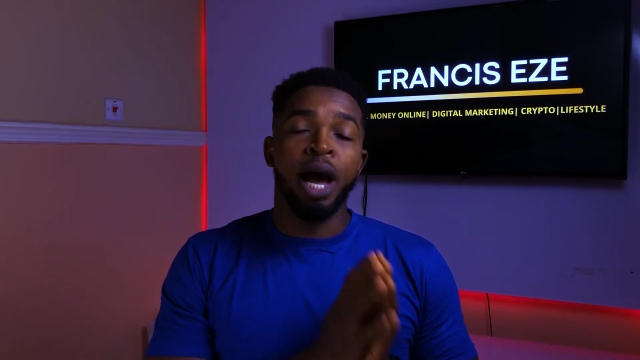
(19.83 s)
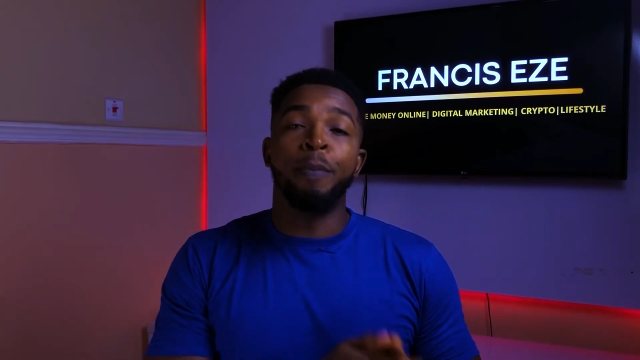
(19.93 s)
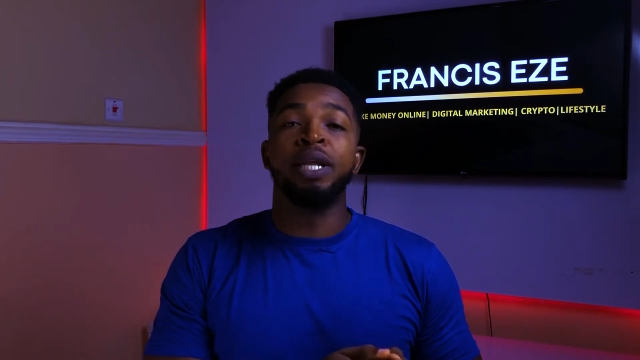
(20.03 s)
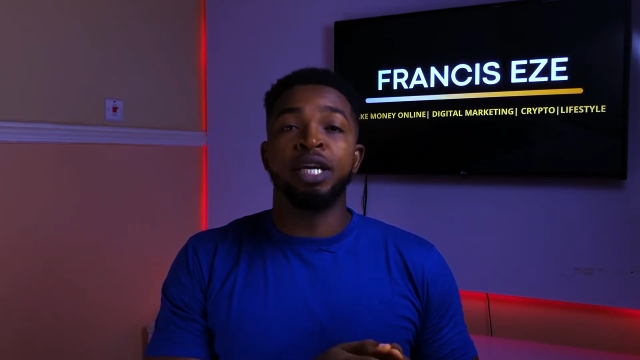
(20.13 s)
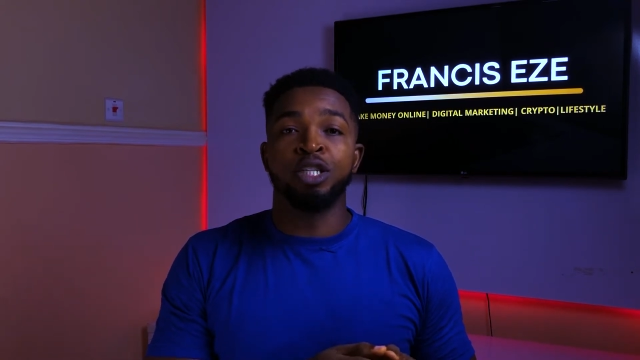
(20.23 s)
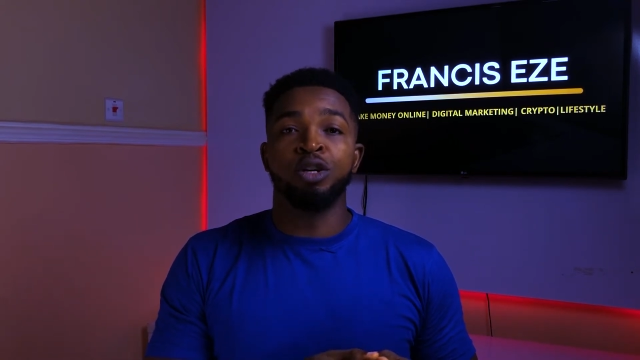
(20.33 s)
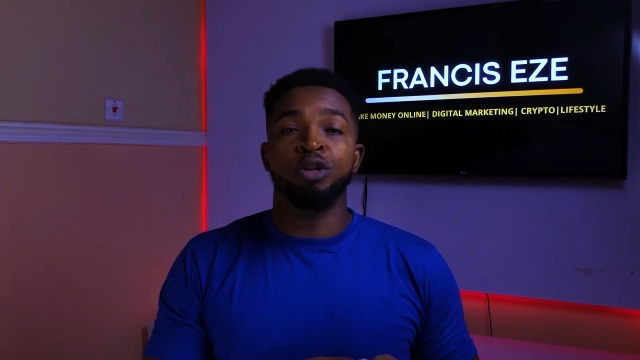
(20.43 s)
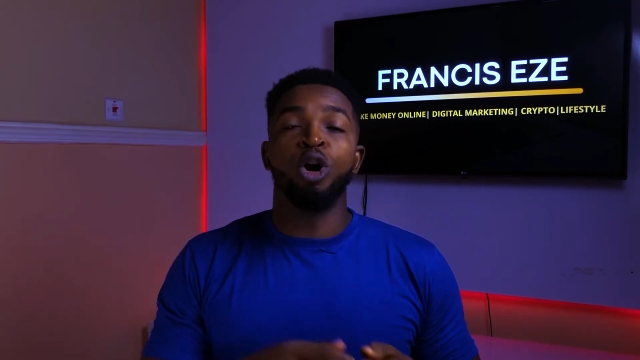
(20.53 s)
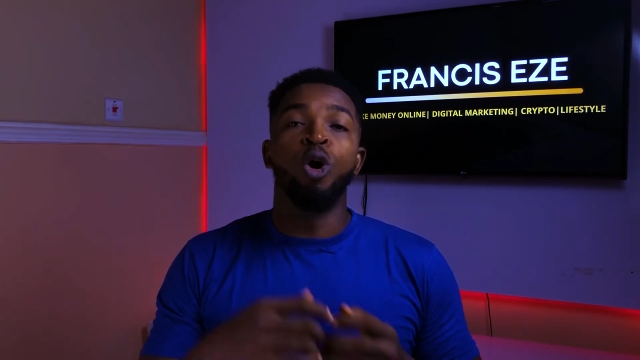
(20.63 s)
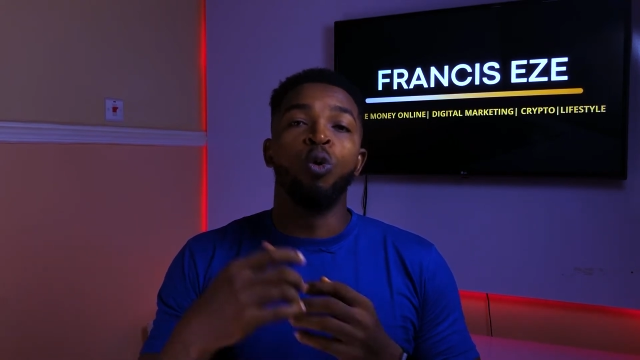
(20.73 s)

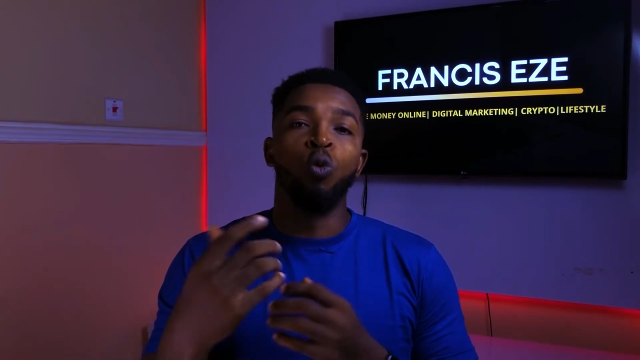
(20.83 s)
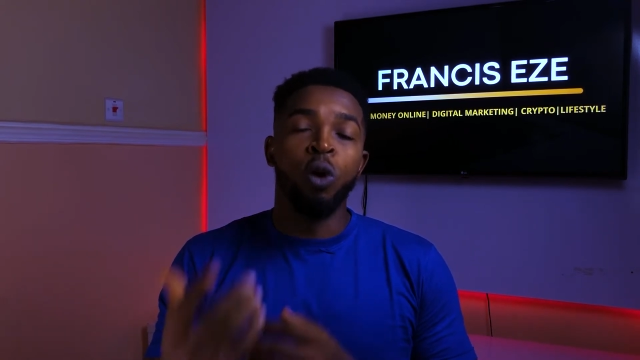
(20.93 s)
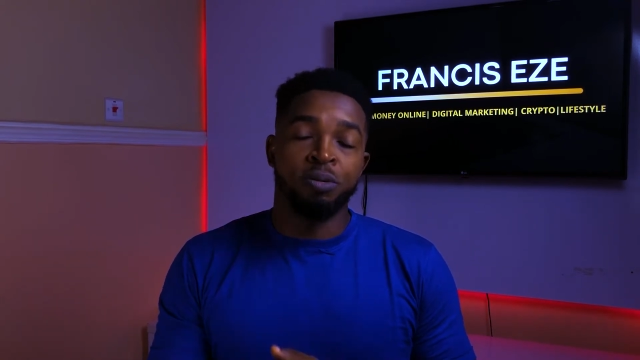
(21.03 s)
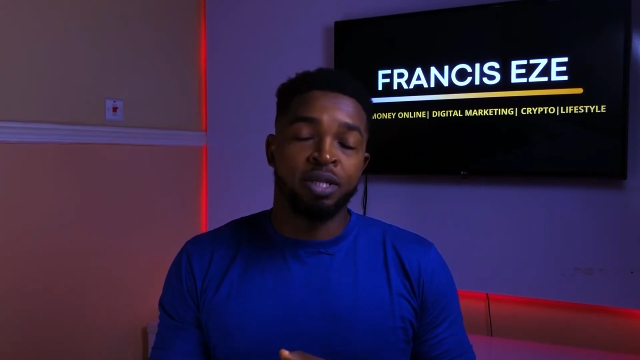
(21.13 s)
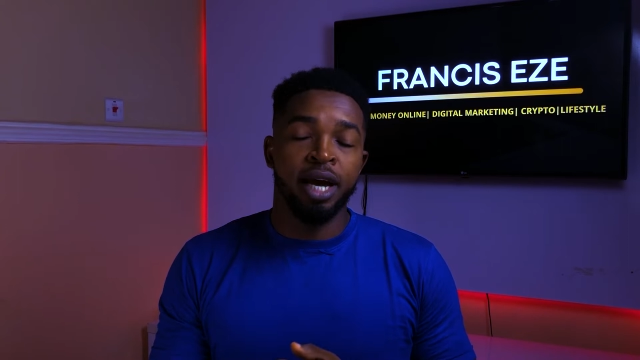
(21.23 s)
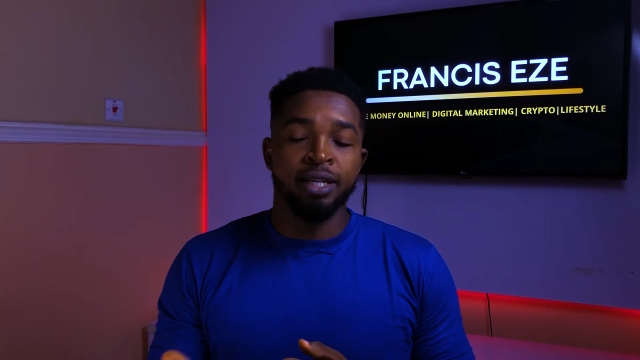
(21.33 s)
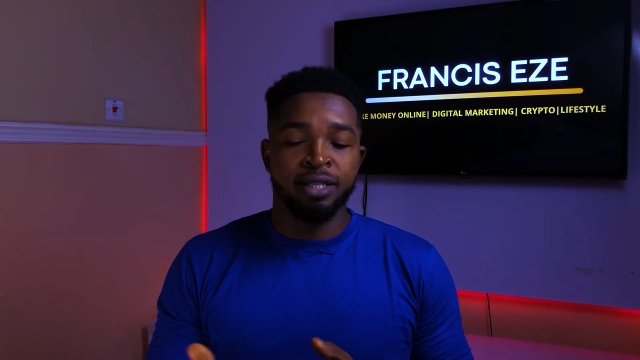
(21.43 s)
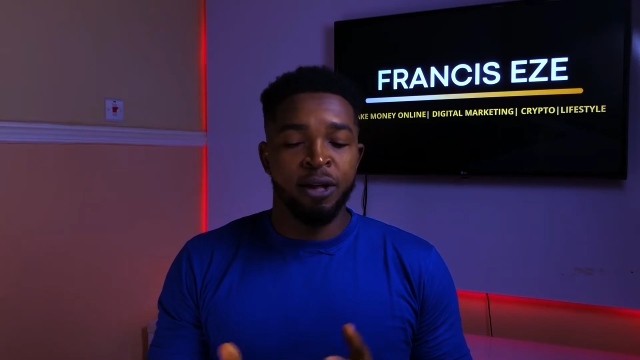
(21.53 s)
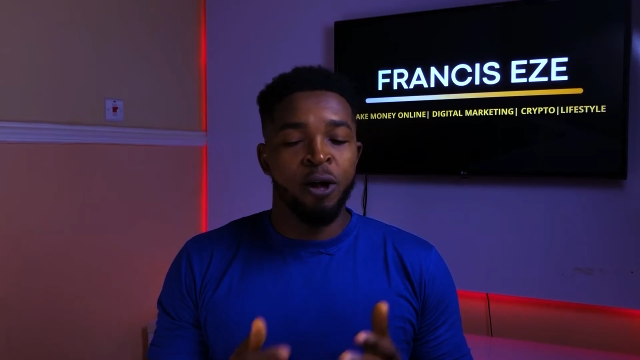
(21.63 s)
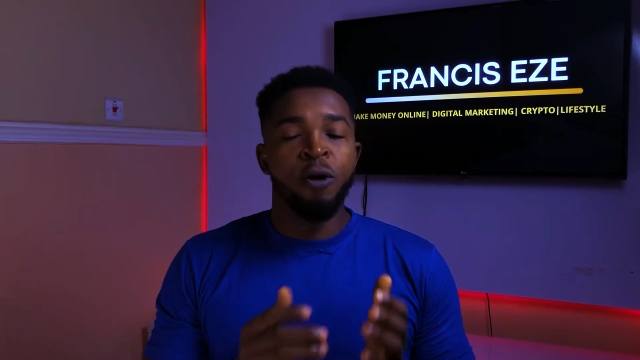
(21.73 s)
application or
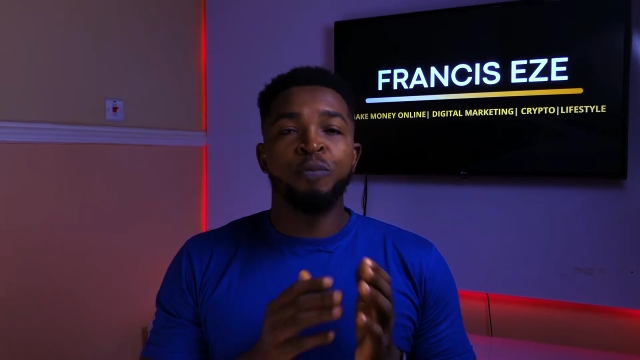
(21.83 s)
website.